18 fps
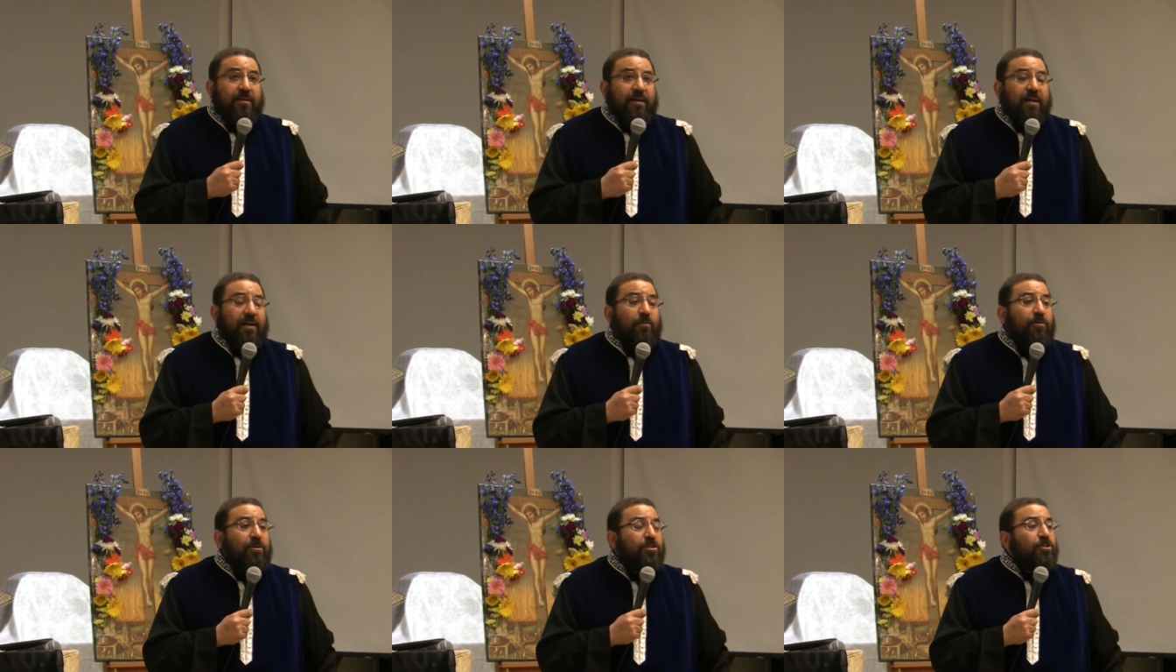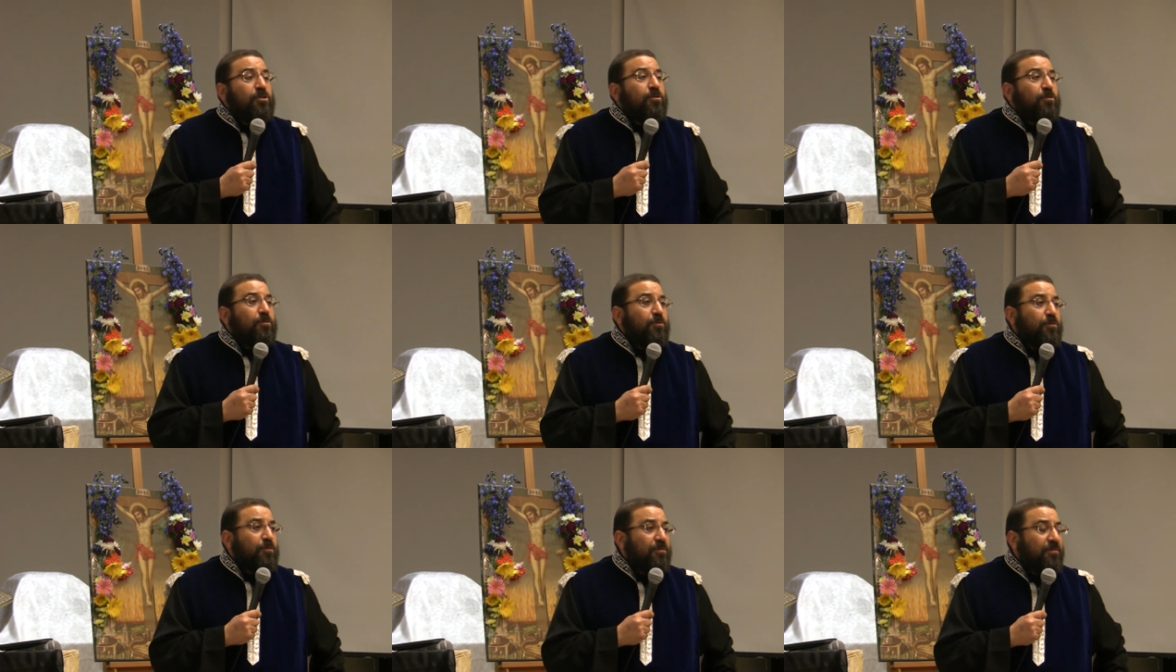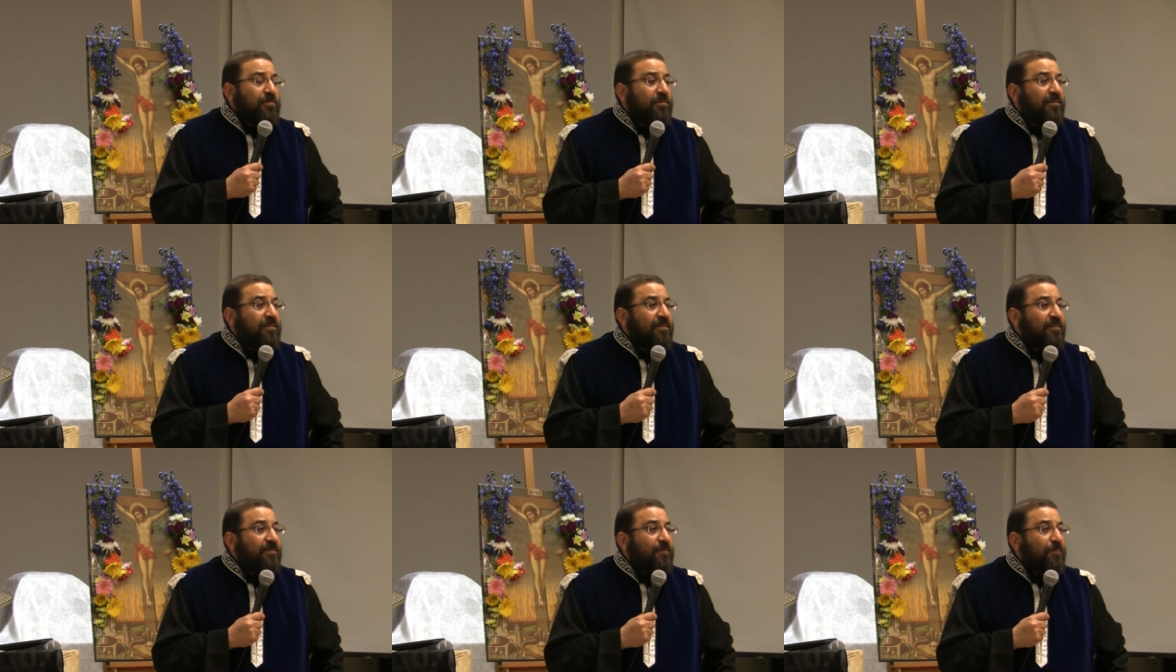I wish you
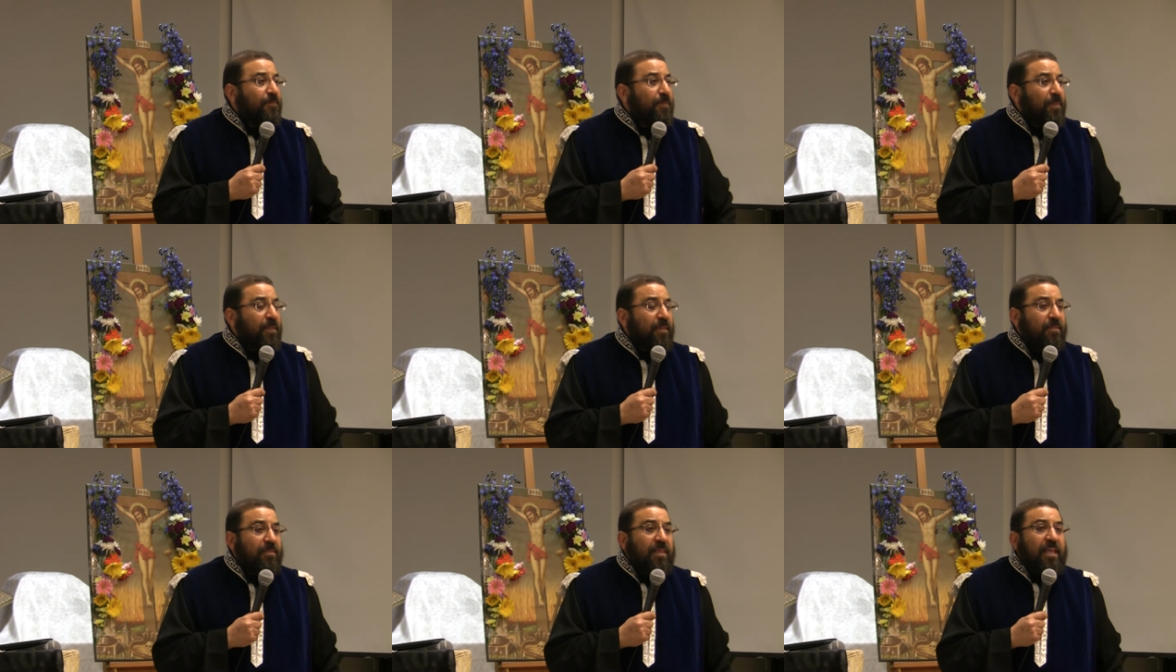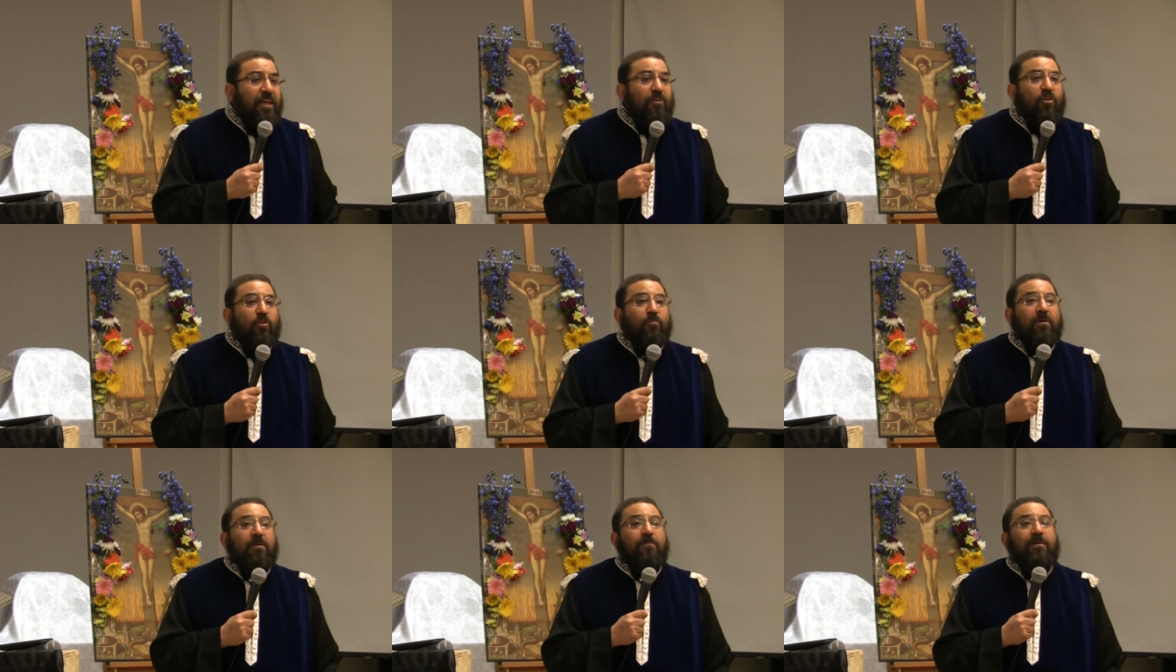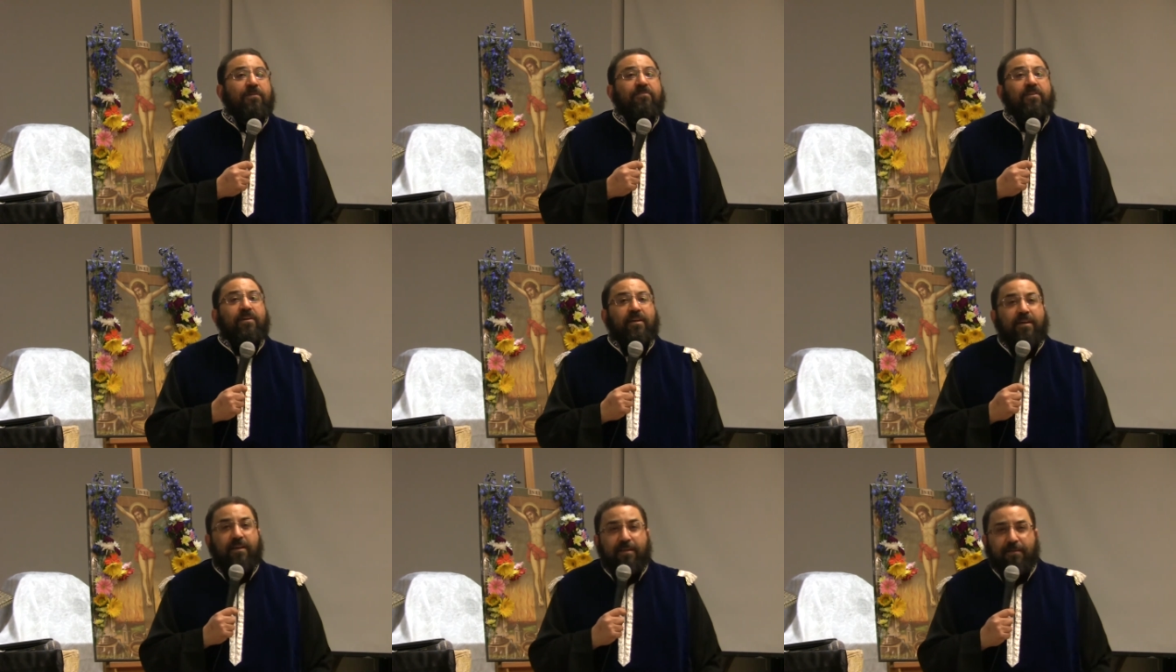think from above
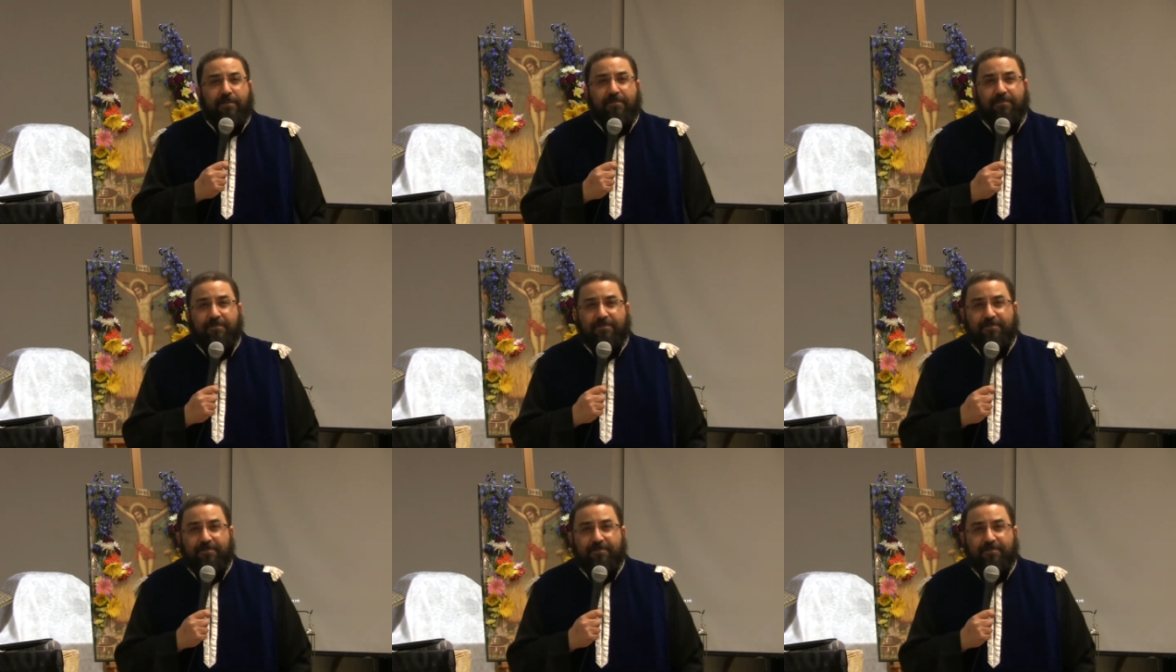again.